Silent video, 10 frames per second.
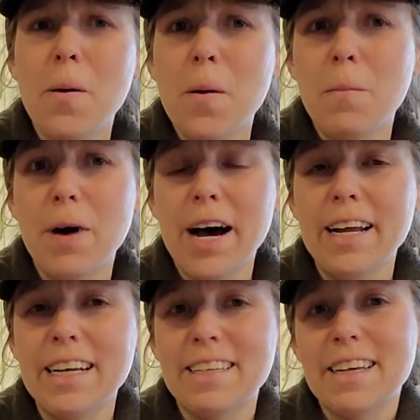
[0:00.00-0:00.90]

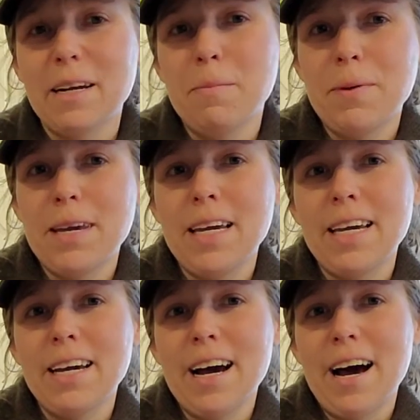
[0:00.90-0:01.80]
but it's going to
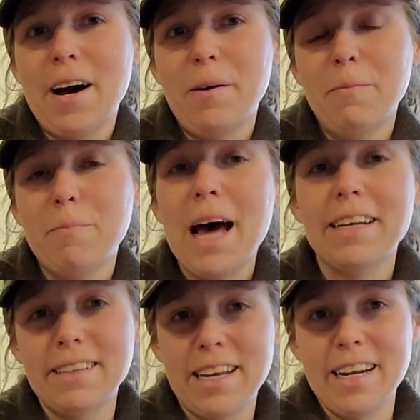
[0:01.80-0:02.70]
be
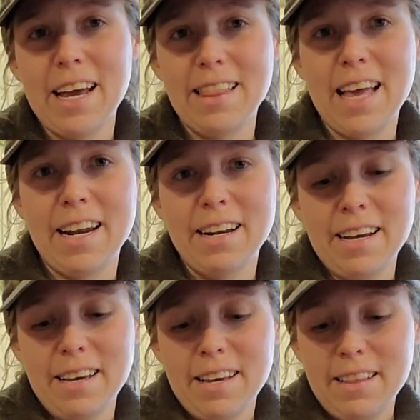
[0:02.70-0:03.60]
medicine. And then
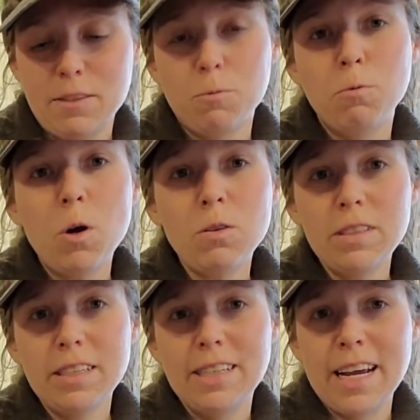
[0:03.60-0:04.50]
this
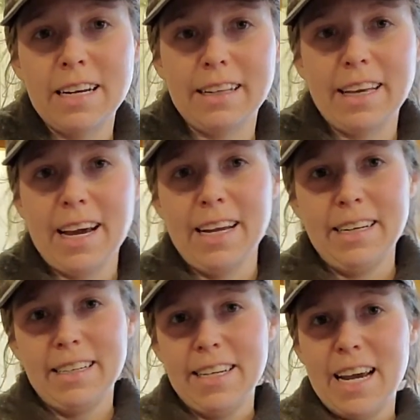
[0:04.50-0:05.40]
roasted
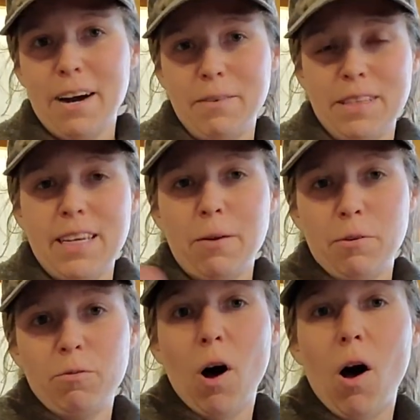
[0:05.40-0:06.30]
dandelion tea, I would say, would
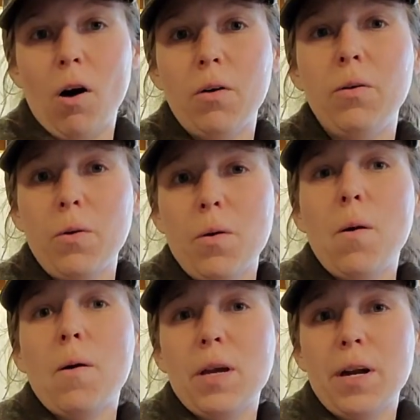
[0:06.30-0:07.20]
fall,
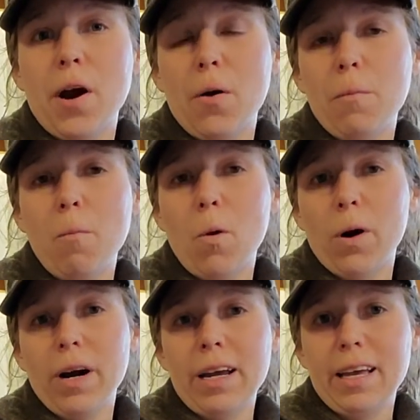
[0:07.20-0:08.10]

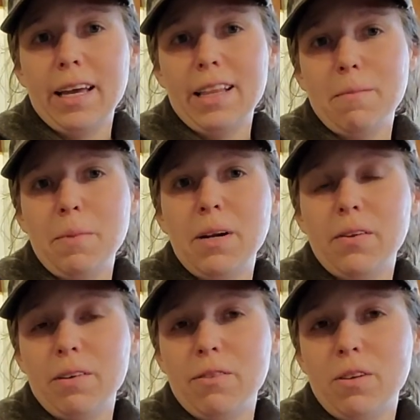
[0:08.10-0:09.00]
more in the
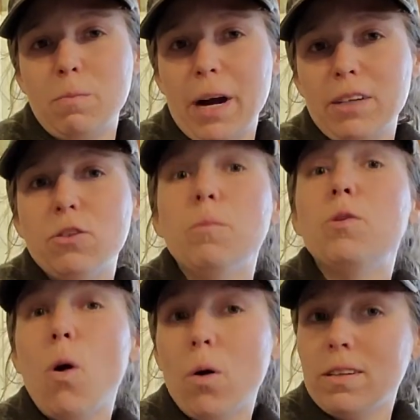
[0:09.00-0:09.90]
middle of the spectrum
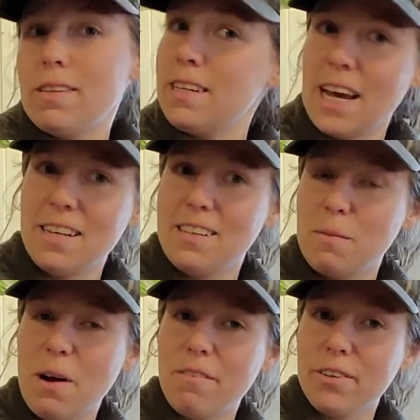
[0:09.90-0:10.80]
towards the tasty
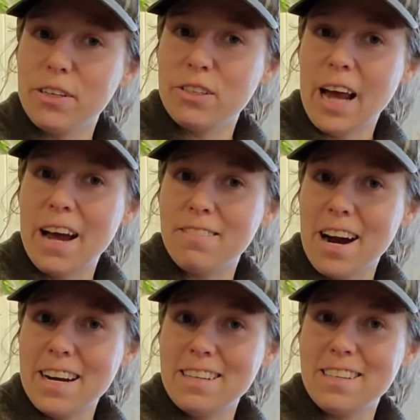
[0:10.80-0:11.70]
beverage side,
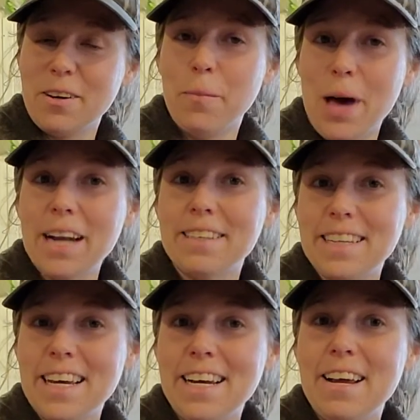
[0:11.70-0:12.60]
right? It's still
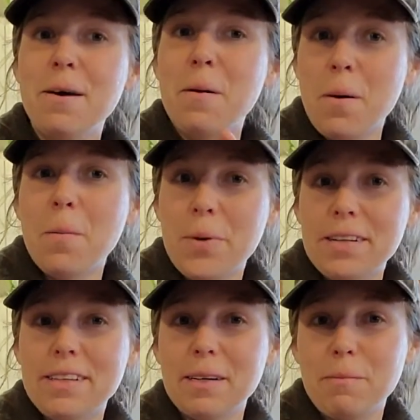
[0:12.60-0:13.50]
medicine, but
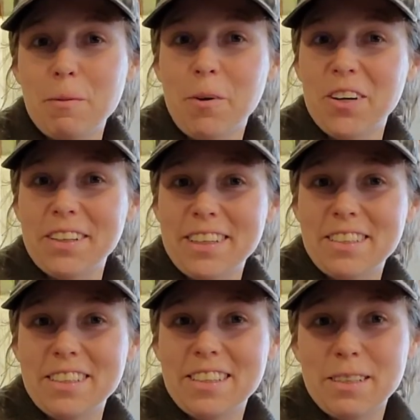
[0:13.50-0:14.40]
it's going to be more
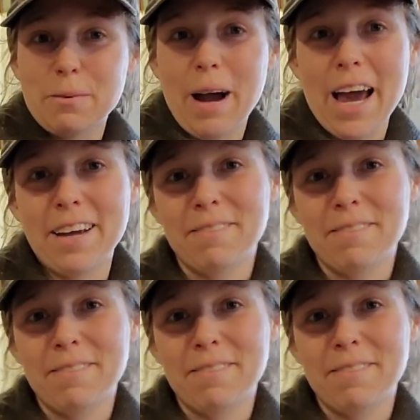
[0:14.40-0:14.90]
delicious this way.